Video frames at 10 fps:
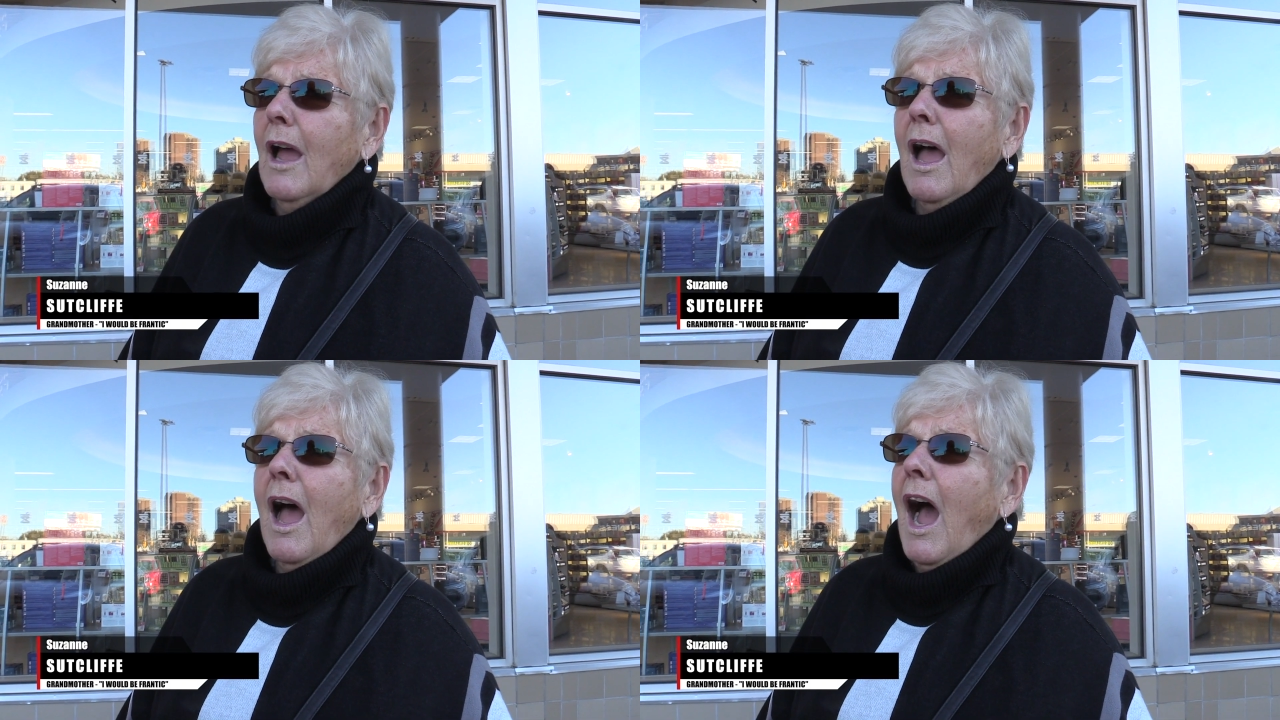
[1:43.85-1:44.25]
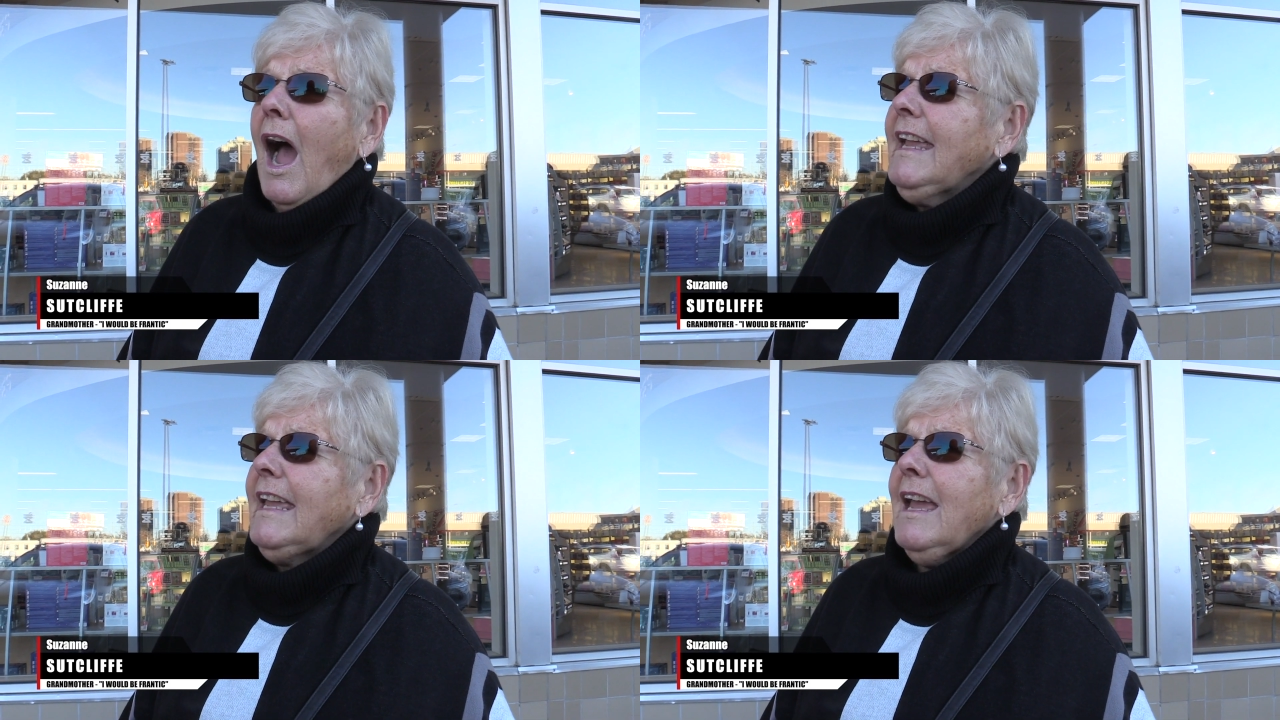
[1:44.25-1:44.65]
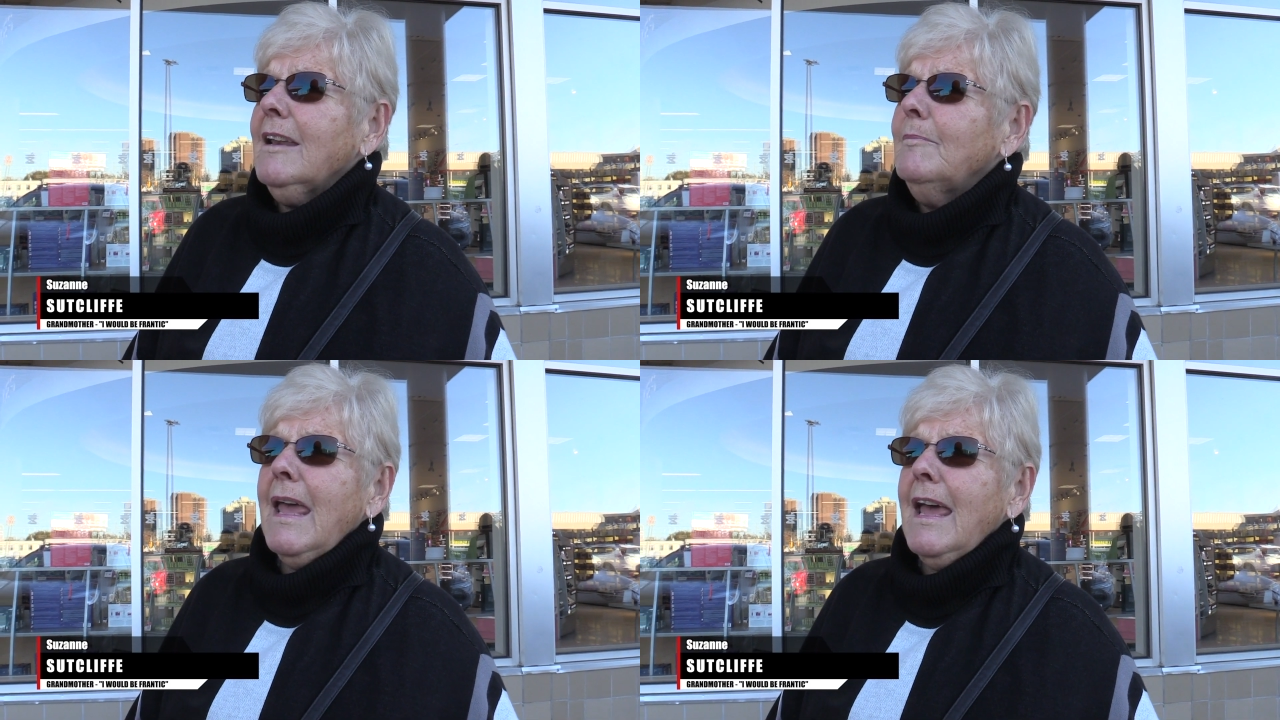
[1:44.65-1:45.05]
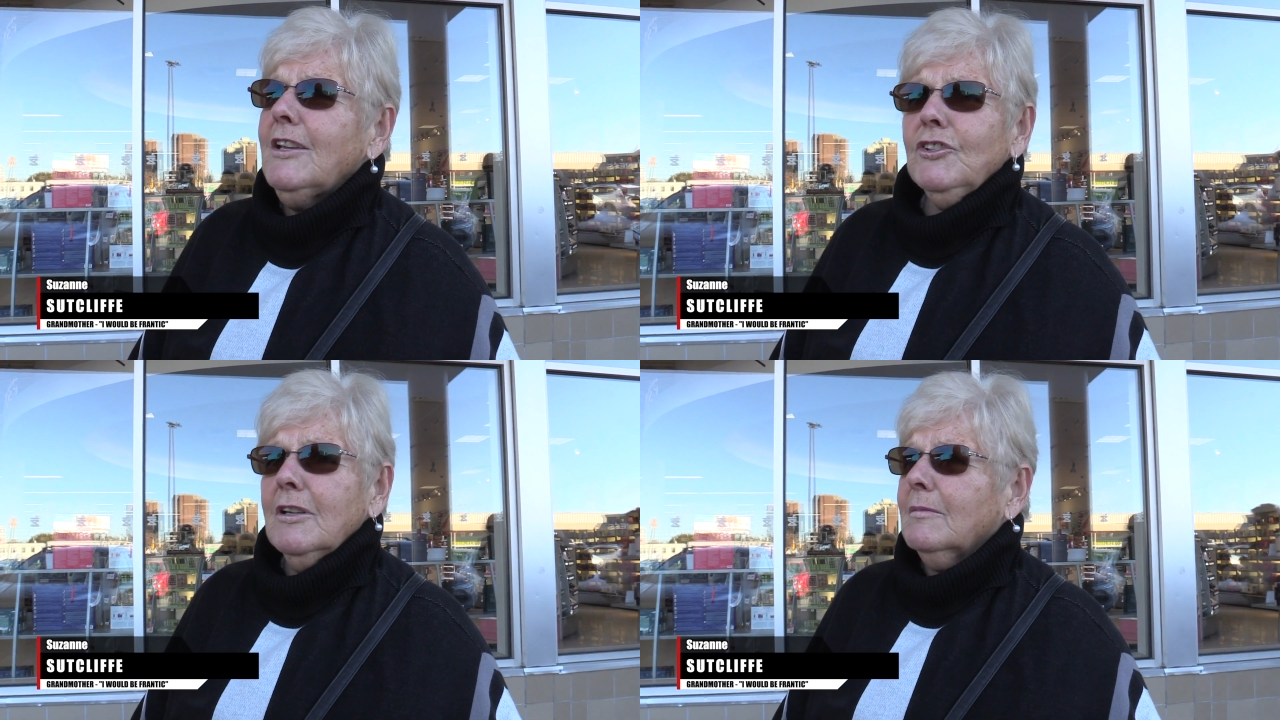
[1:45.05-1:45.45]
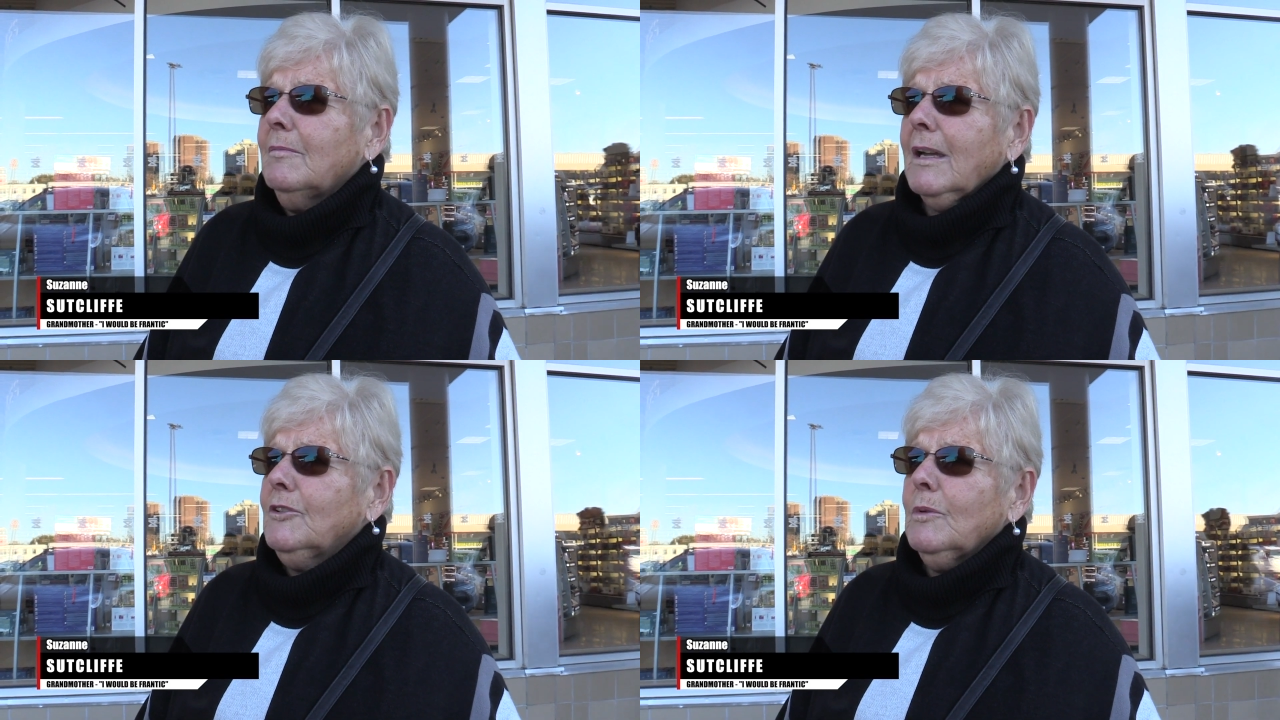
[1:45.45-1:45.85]
I can't imagine
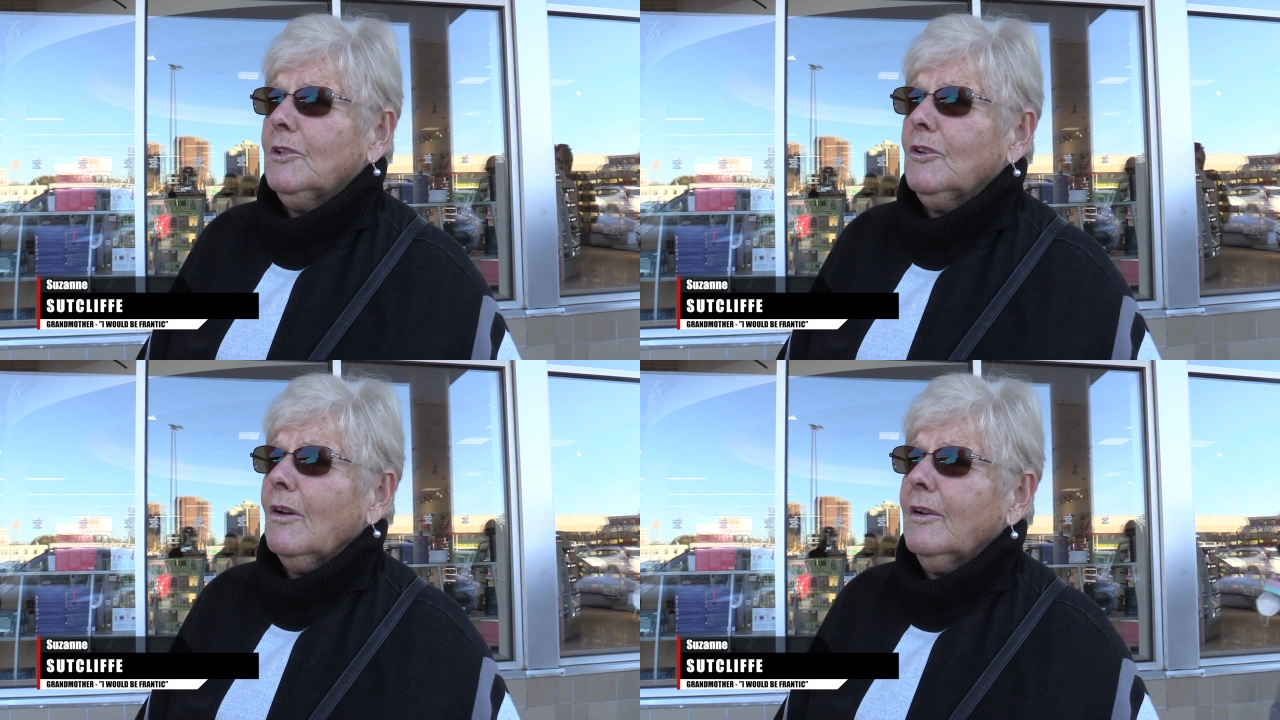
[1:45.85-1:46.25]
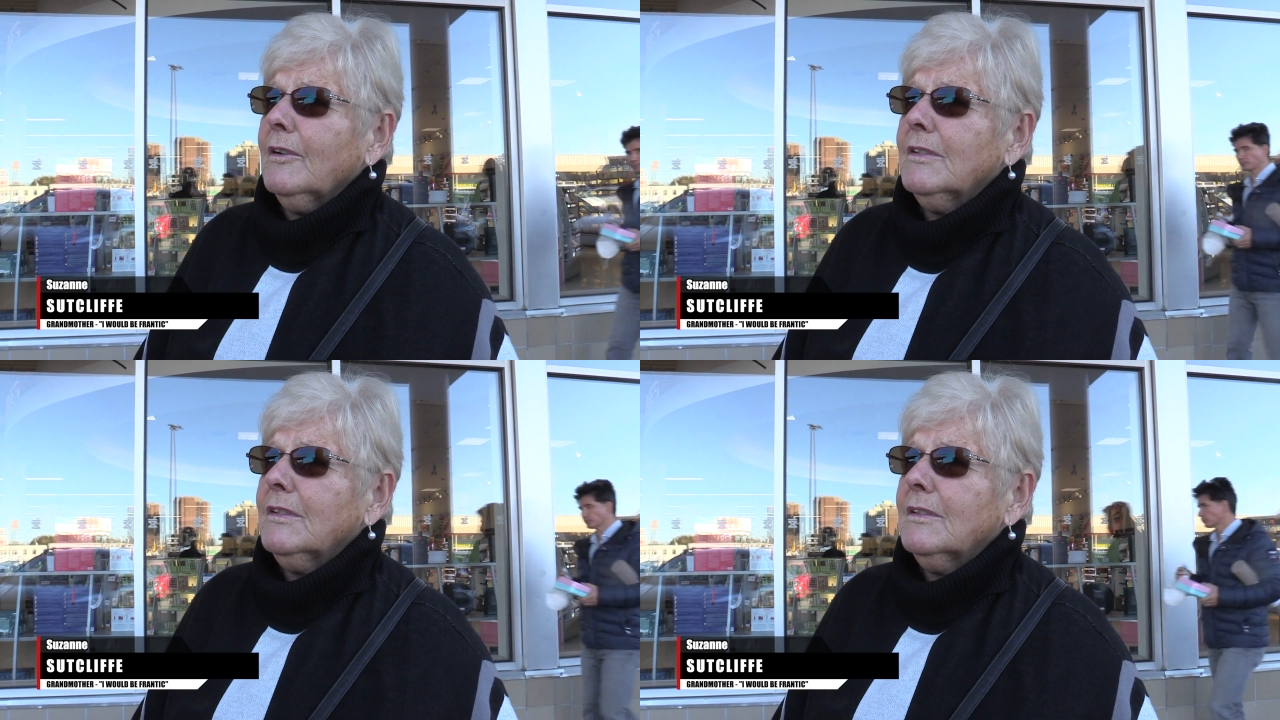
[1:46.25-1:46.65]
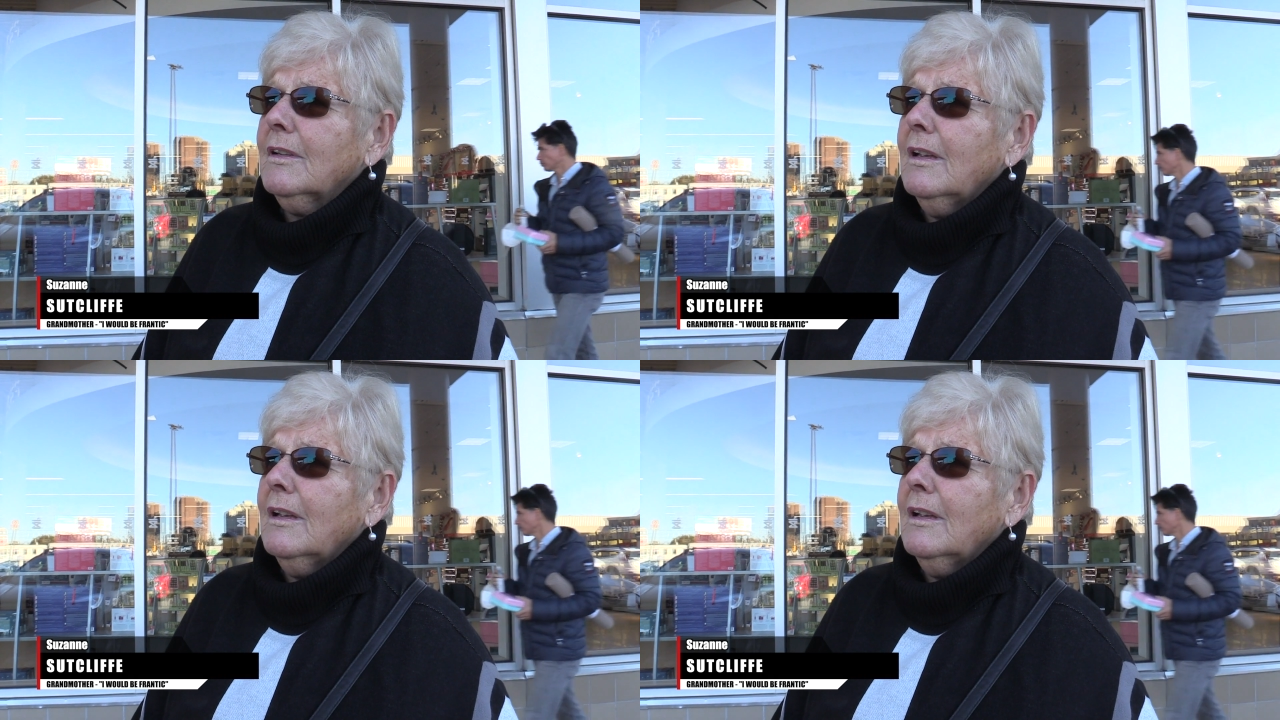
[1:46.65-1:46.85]
my twin daughters